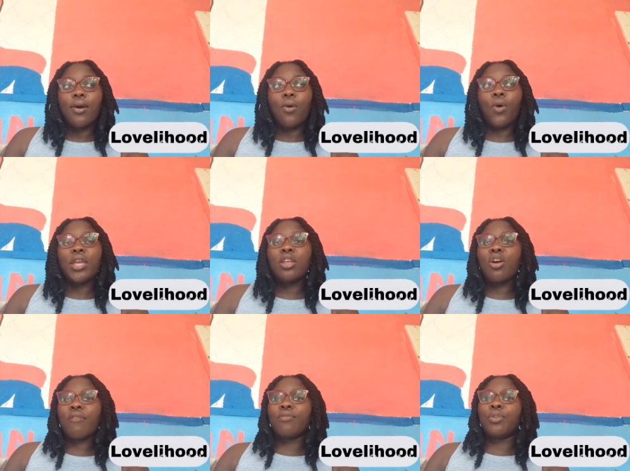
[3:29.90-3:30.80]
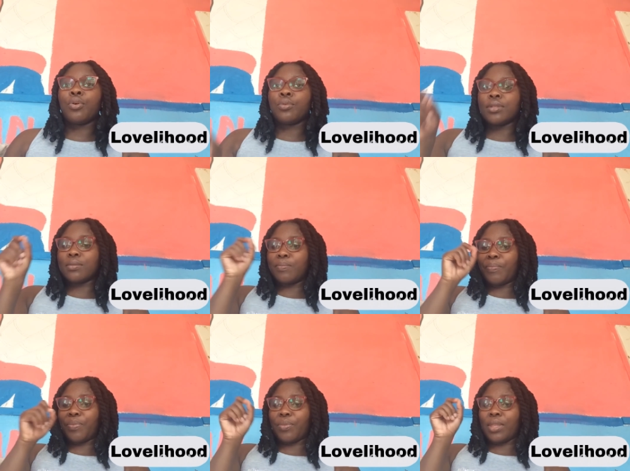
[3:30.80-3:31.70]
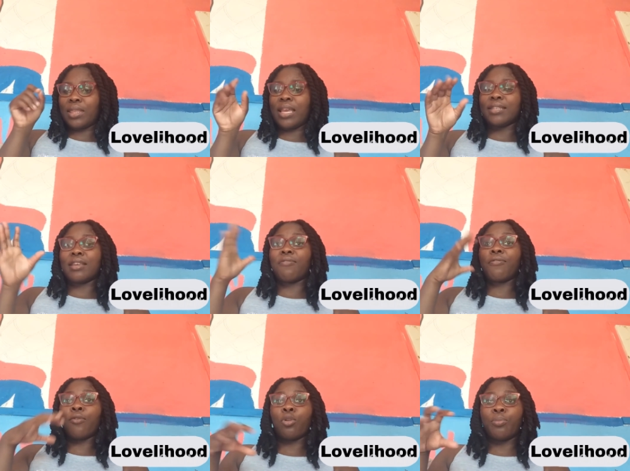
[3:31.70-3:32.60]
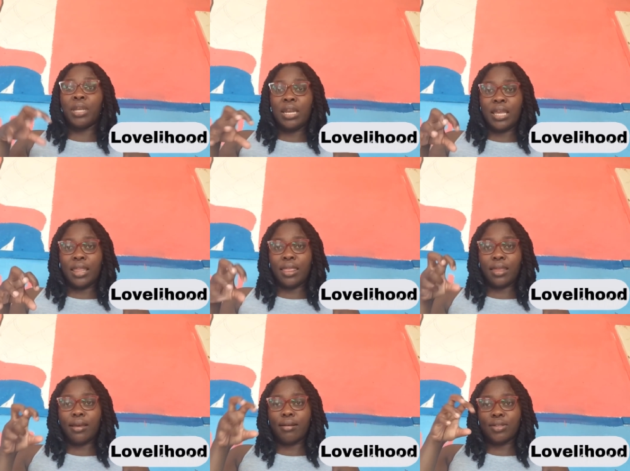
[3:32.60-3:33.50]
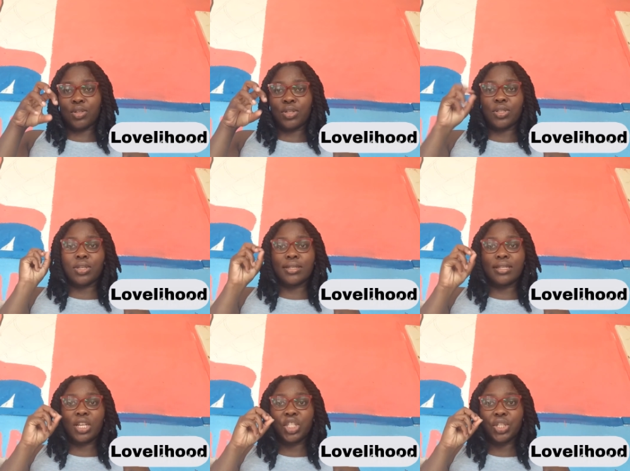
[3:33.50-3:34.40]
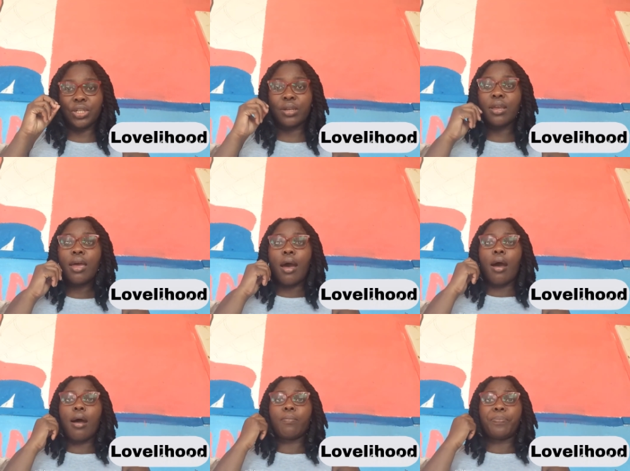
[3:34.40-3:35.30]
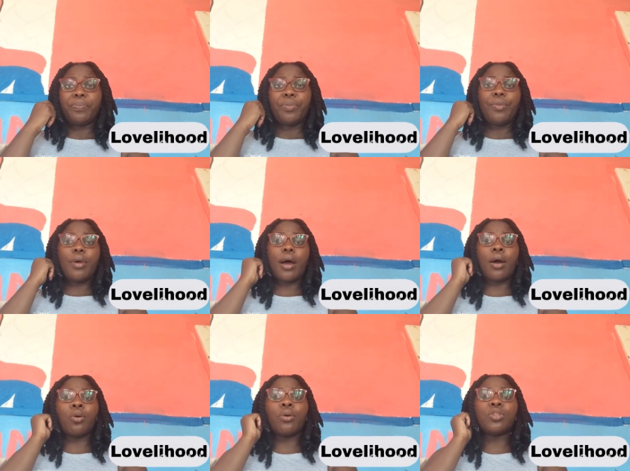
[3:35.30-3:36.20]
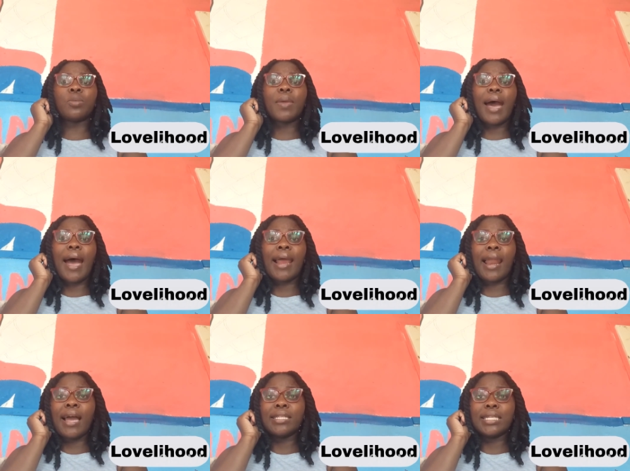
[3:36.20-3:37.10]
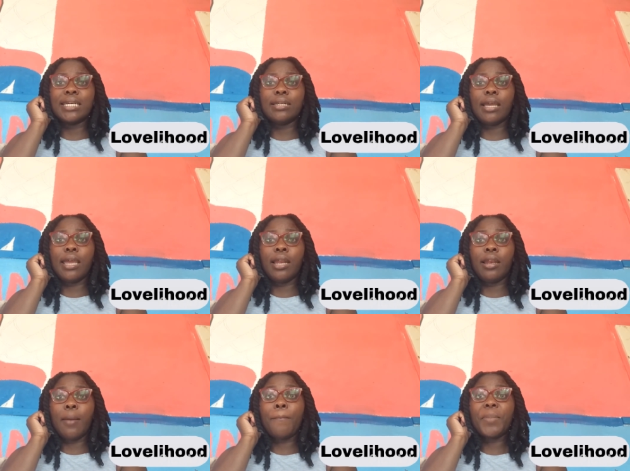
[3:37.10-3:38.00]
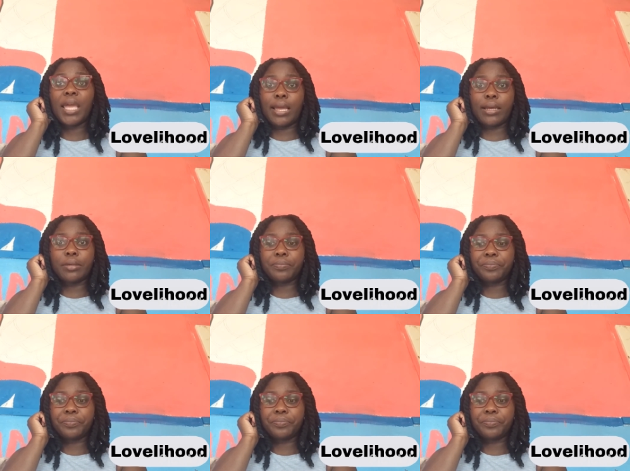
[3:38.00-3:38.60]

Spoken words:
or any of those things that fall beneath a certain section are going to be highlighted in pink.